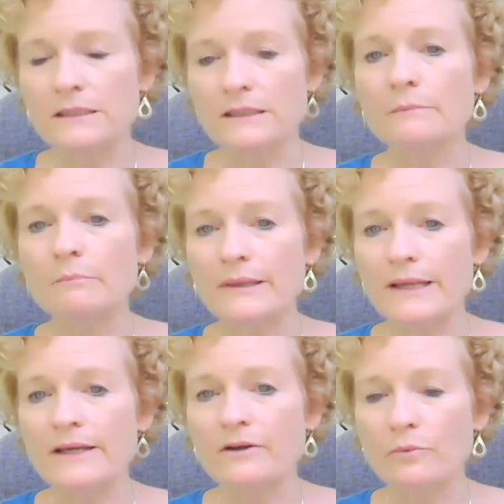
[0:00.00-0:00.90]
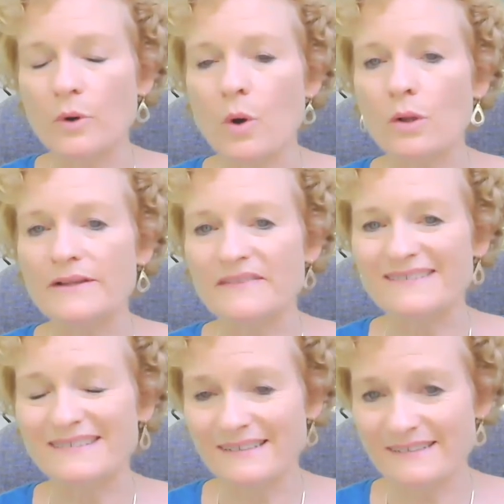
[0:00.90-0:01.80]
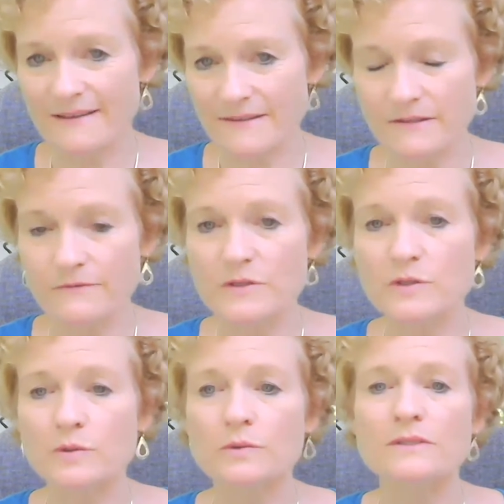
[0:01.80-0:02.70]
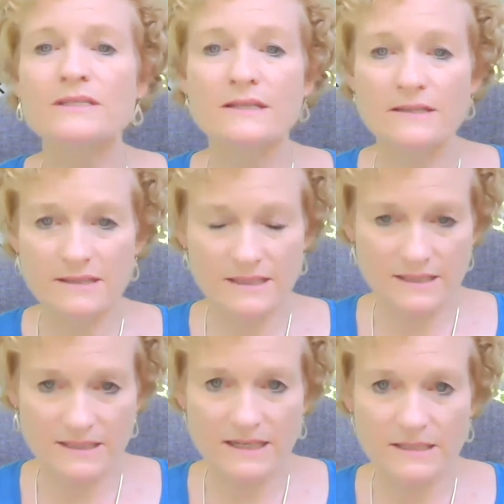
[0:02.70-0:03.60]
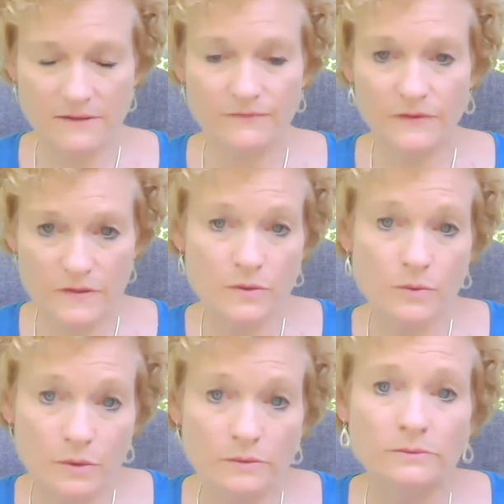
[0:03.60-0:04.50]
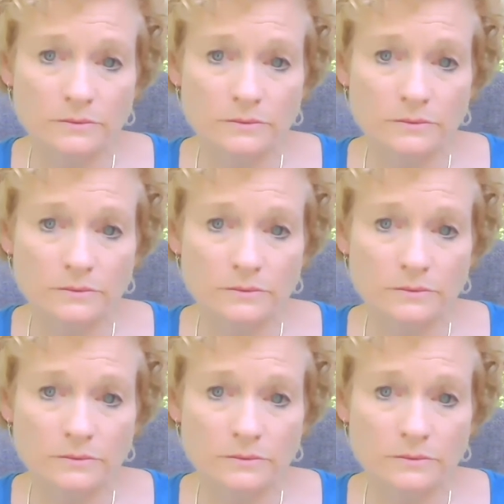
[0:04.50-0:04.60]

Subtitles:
in playing a role in the success of students and the success of the school.